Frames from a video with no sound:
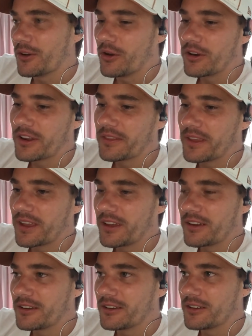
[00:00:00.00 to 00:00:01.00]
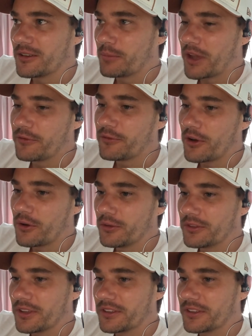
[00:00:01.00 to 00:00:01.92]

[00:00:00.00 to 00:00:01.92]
order there by phone,